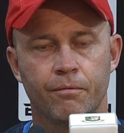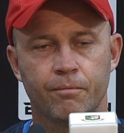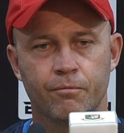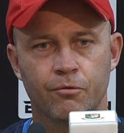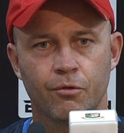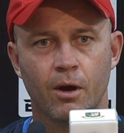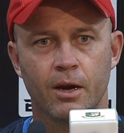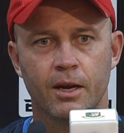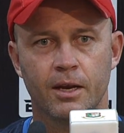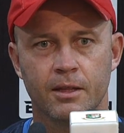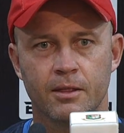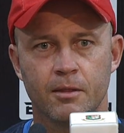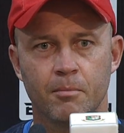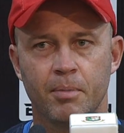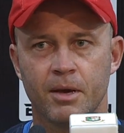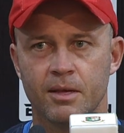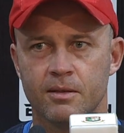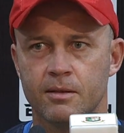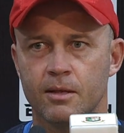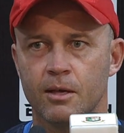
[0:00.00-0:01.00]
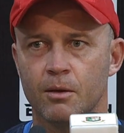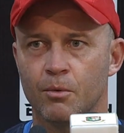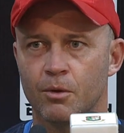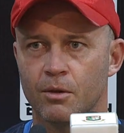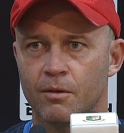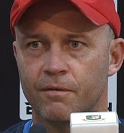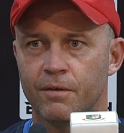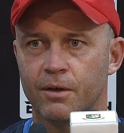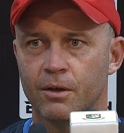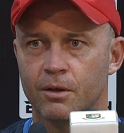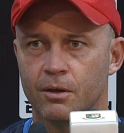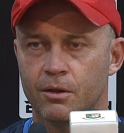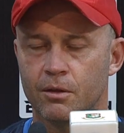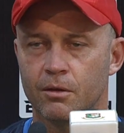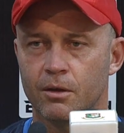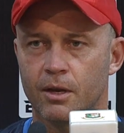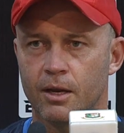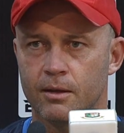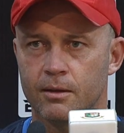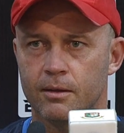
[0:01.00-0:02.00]
trying to get the best team on the field
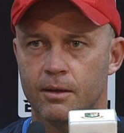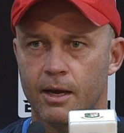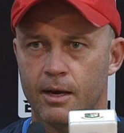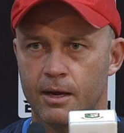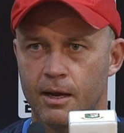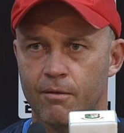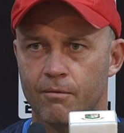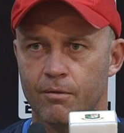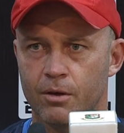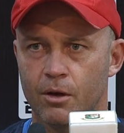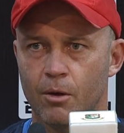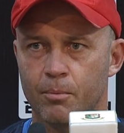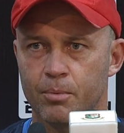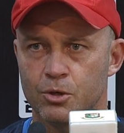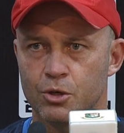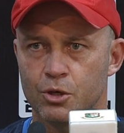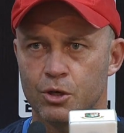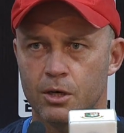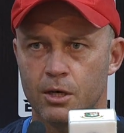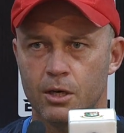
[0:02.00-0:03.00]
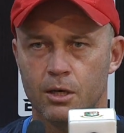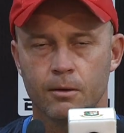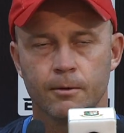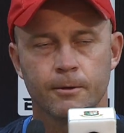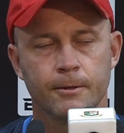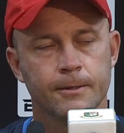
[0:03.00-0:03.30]
at every opportunity.